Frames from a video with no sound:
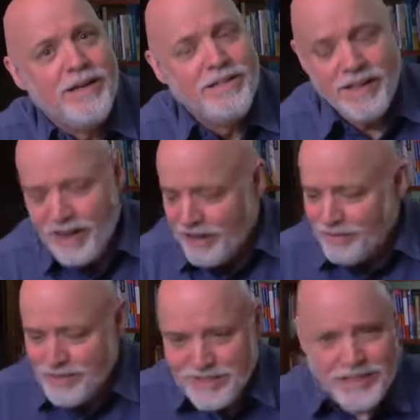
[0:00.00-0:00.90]
That
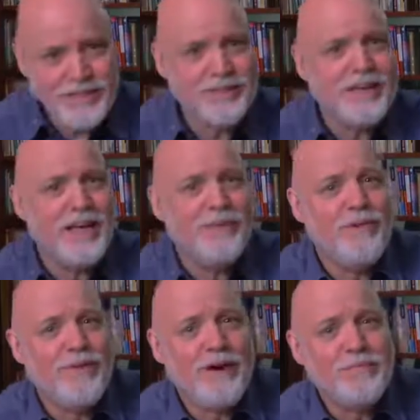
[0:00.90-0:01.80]
every single day
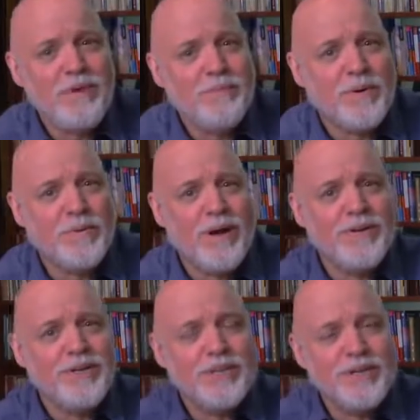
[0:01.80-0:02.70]
we've got people
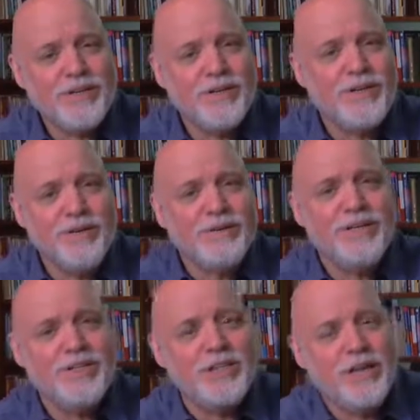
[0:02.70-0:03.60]
around us
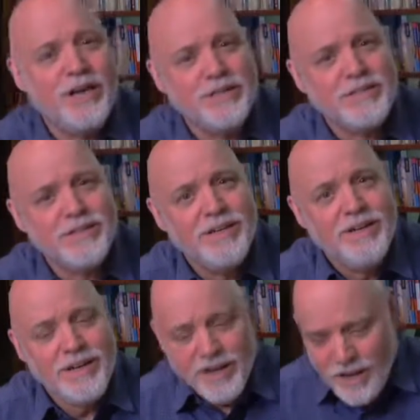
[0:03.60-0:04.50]
encouraging us,
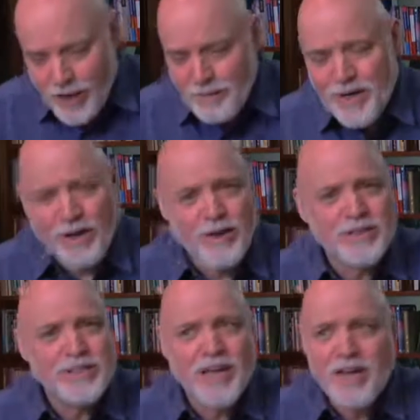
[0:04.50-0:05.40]
coming
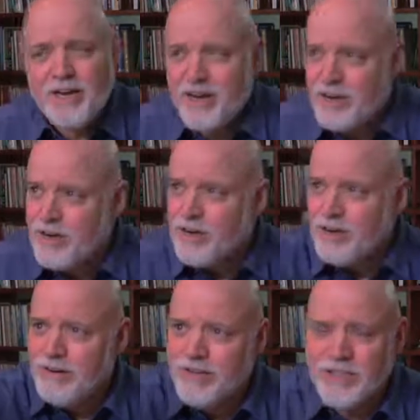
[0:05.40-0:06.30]
alongside and
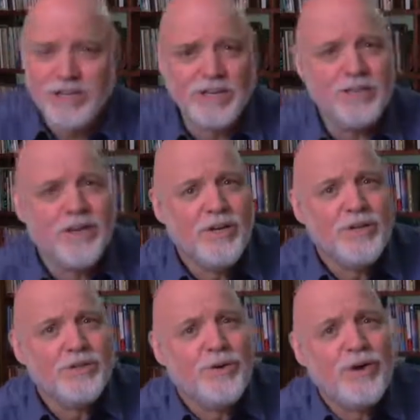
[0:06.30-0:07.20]
encouraging us
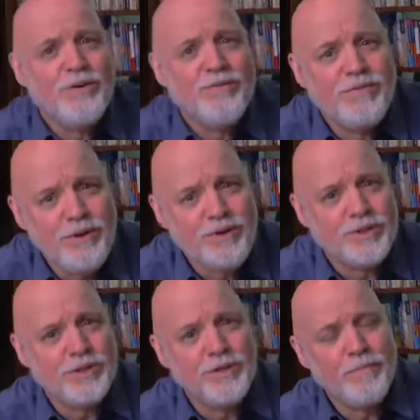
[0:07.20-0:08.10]
toward our
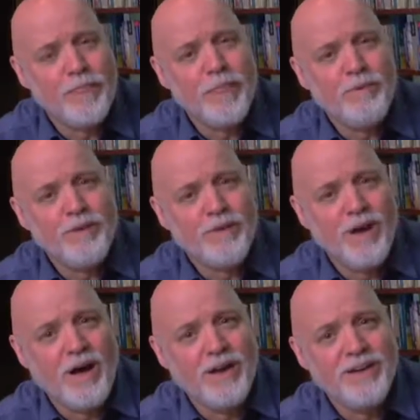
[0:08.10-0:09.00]
future with
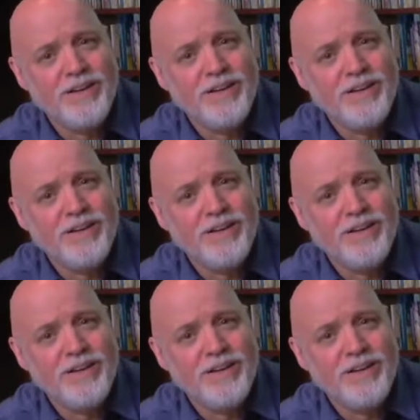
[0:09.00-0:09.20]
God.